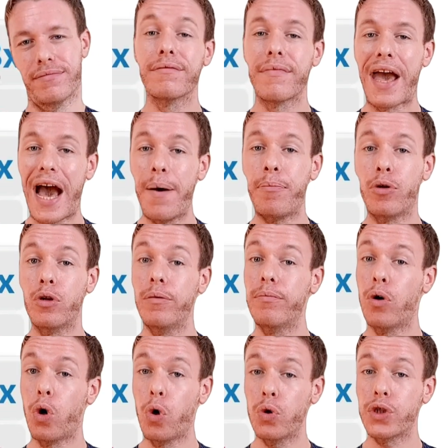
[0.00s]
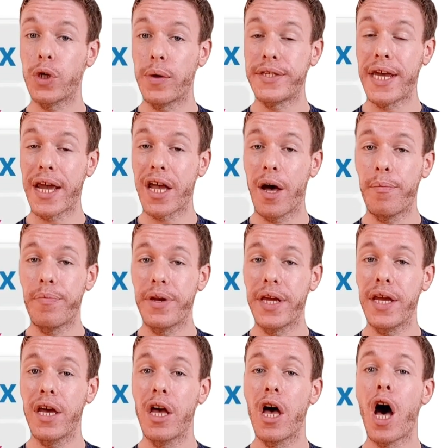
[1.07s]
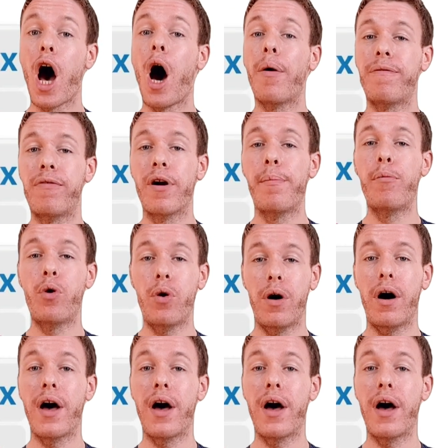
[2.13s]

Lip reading: Apple, also a tech company, opt for a more